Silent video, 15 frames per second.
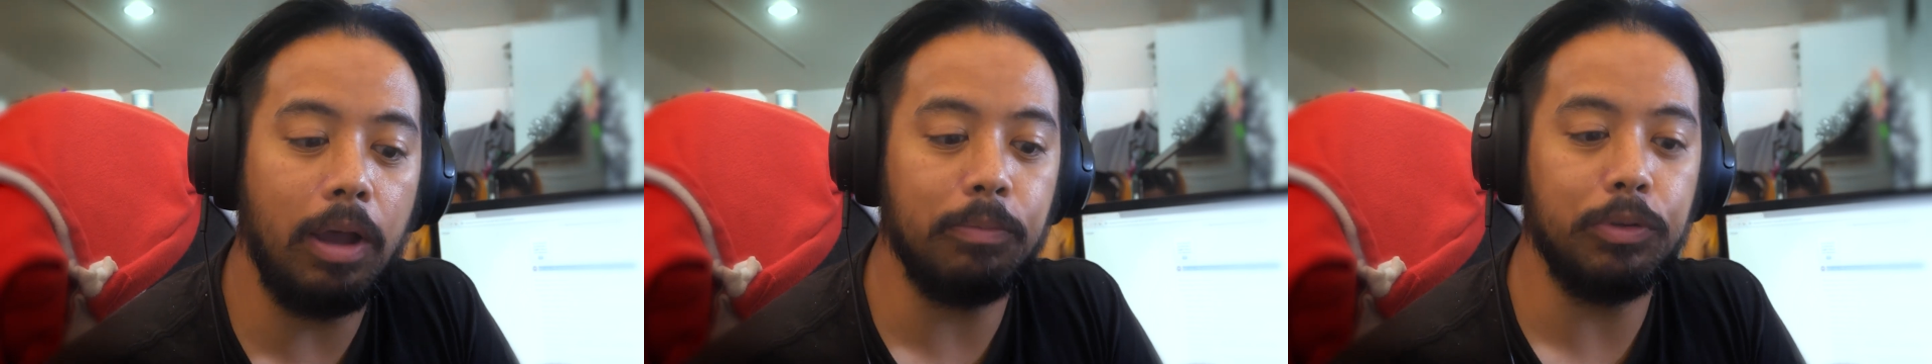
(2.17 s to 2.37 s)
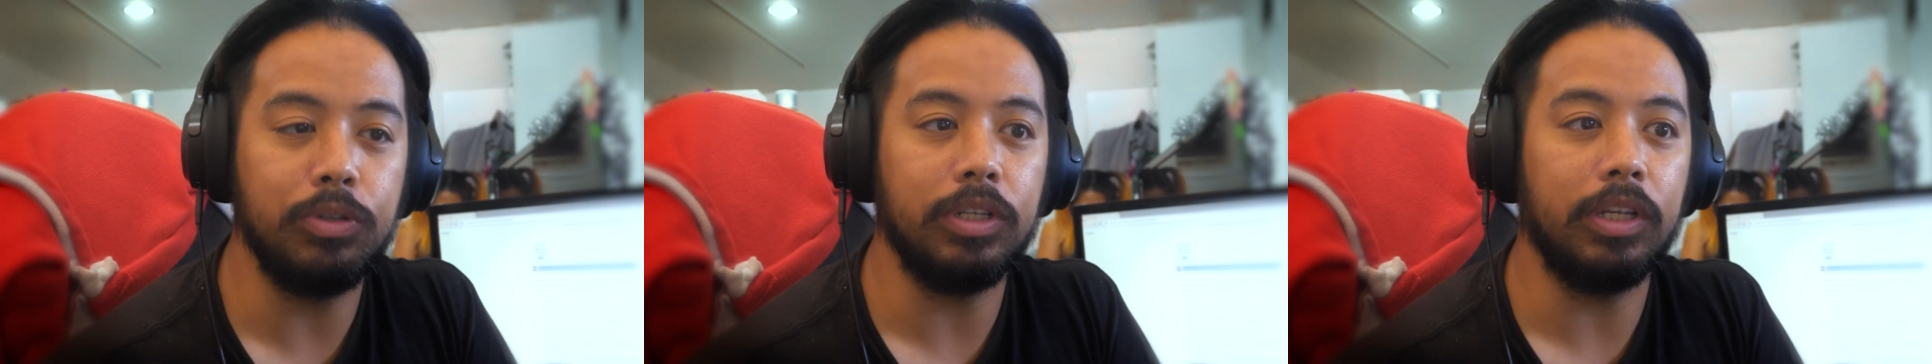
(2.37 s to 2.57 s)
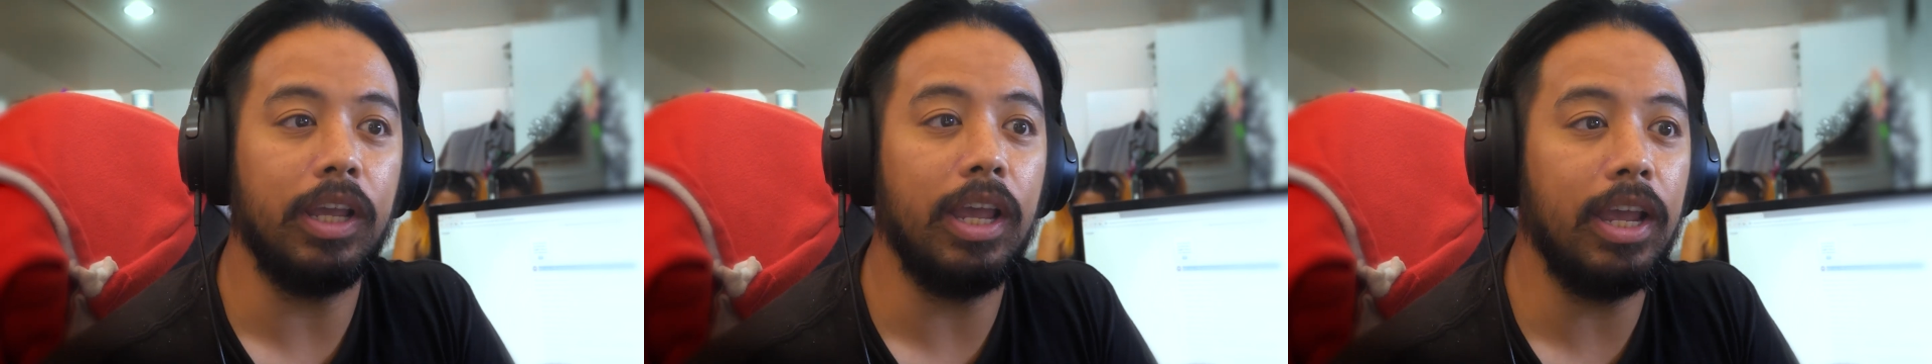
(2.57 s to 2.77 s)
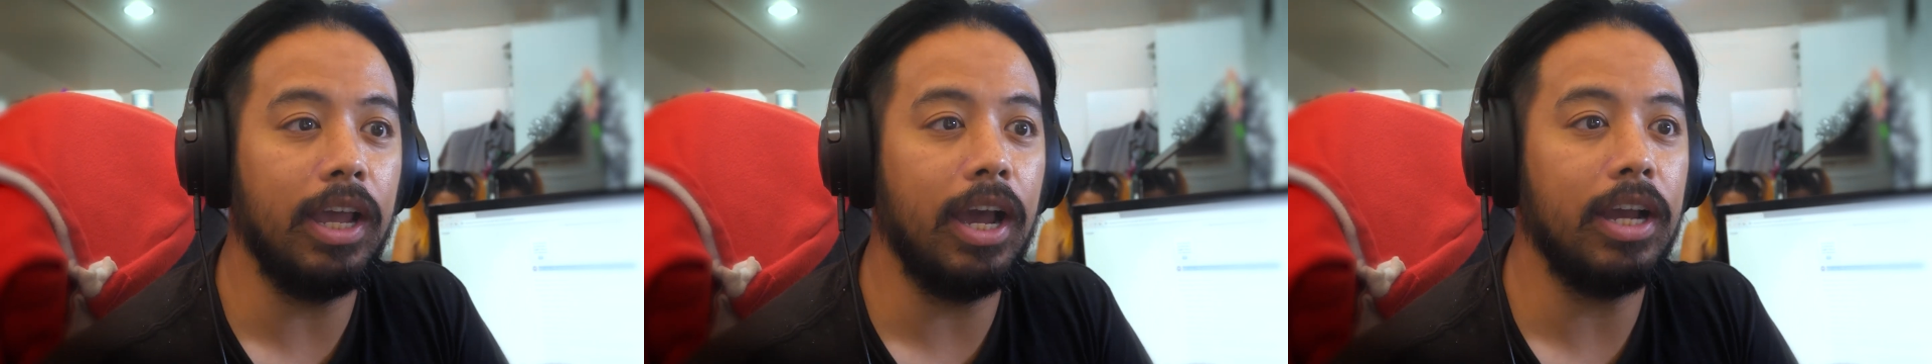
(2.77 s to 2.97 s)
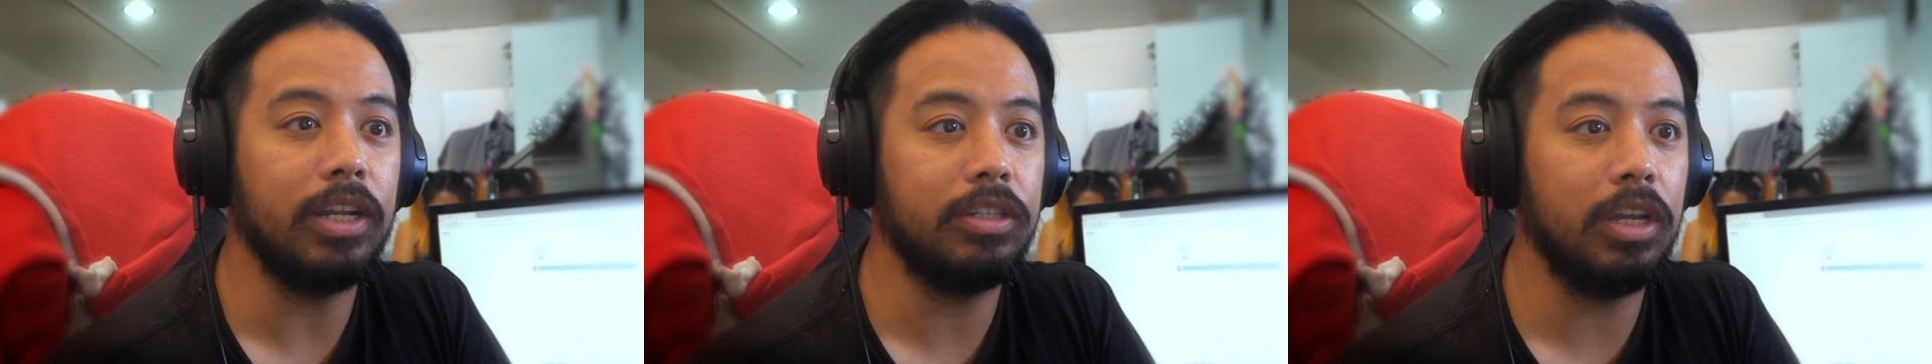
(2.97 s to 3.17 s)
I'm using
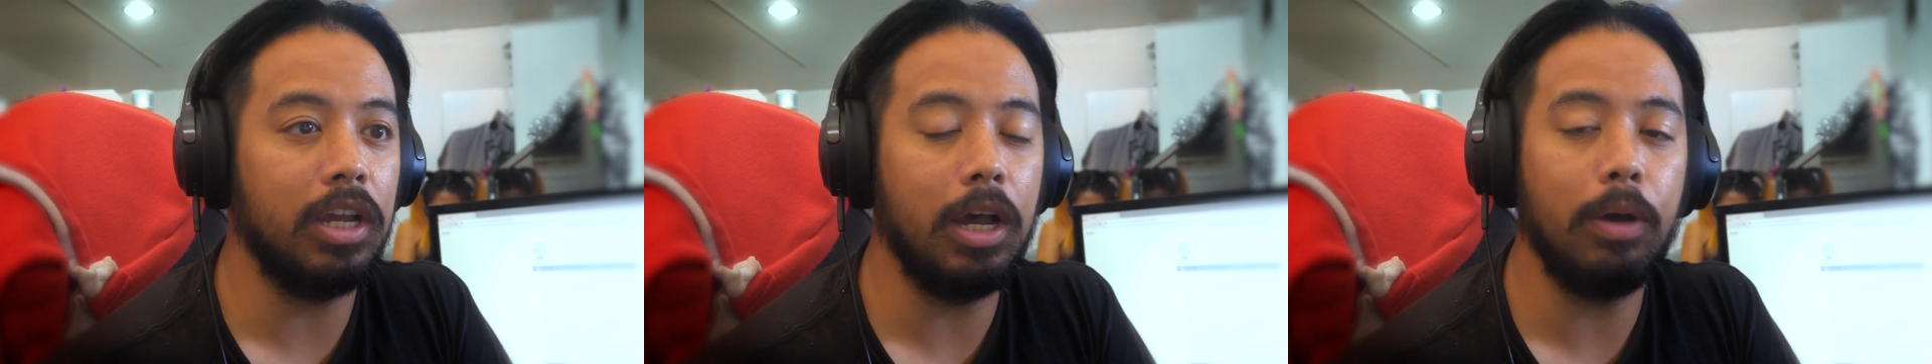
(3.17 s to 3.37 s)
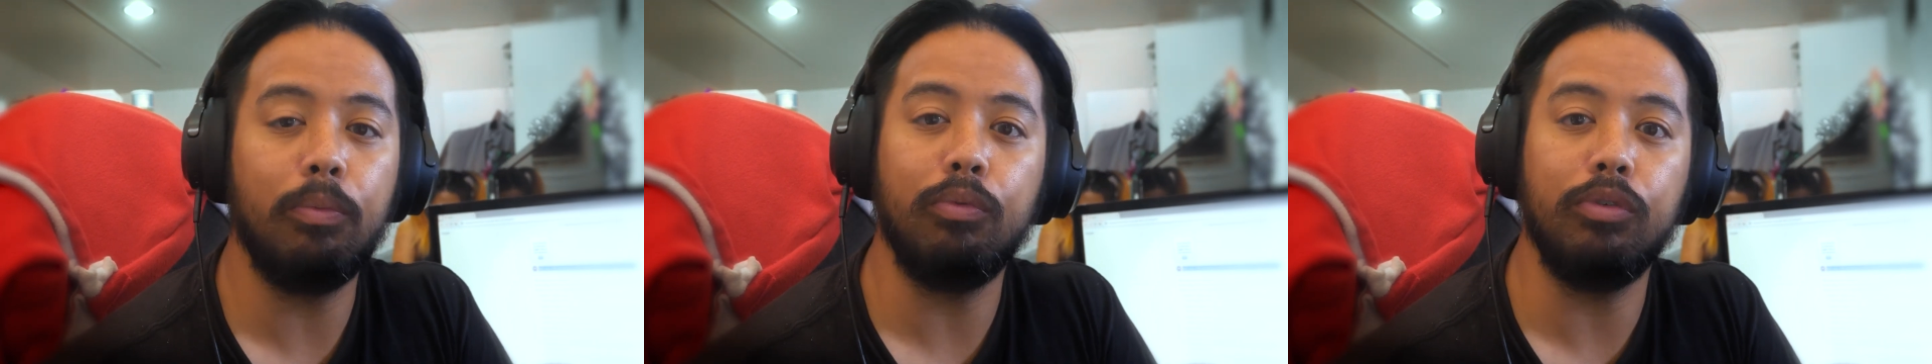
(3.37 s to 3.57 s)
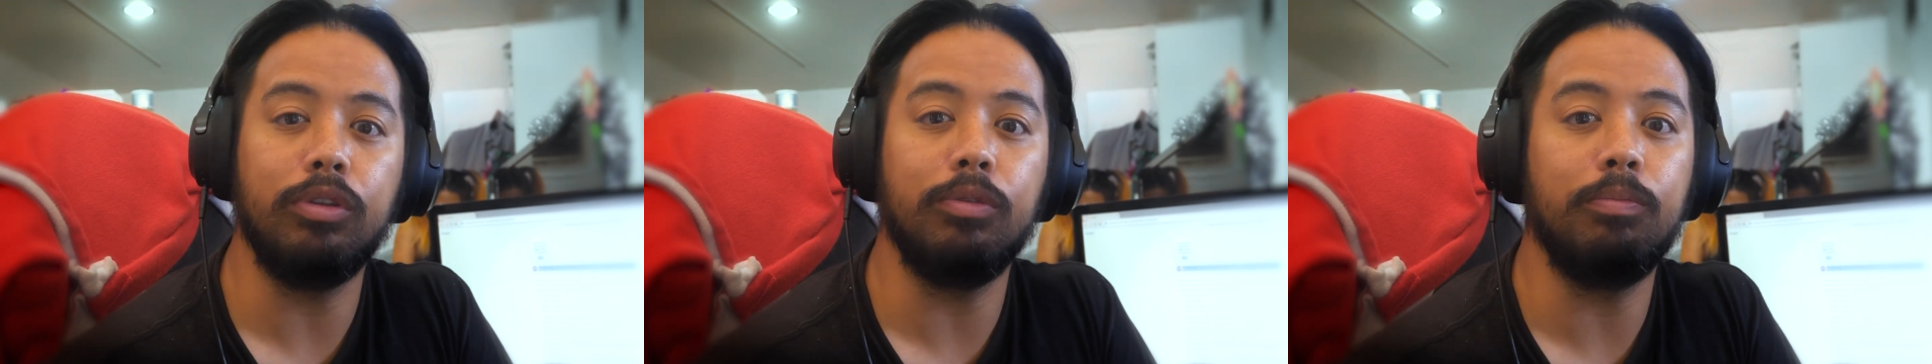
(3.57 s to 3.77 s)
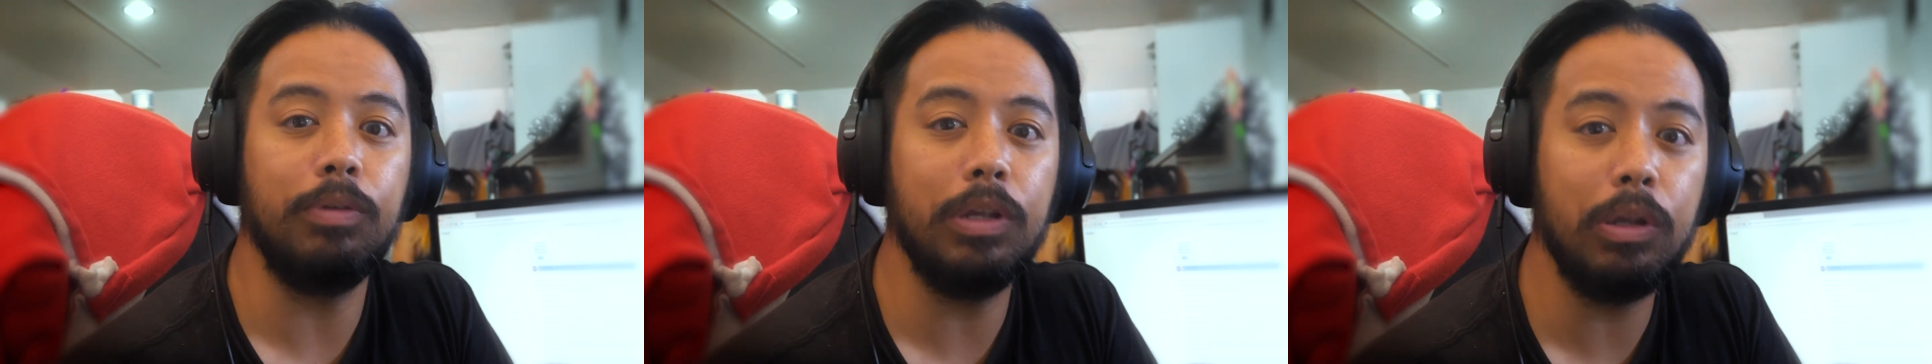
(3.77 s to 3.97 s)
A I to help with